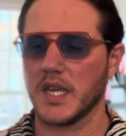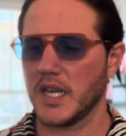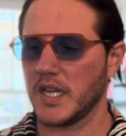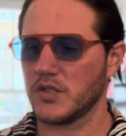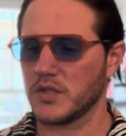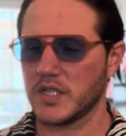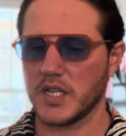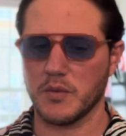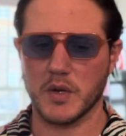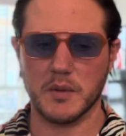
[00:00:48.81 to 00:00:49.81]
interested
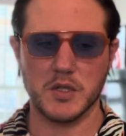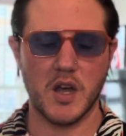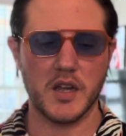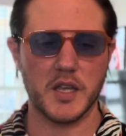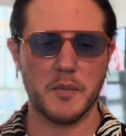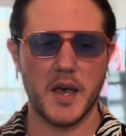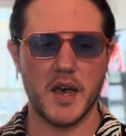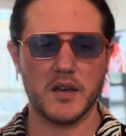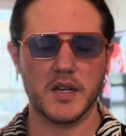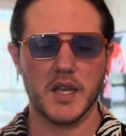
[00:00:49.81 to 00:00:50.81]
in what I'm talking
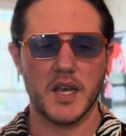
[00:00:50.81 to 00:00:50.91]
about.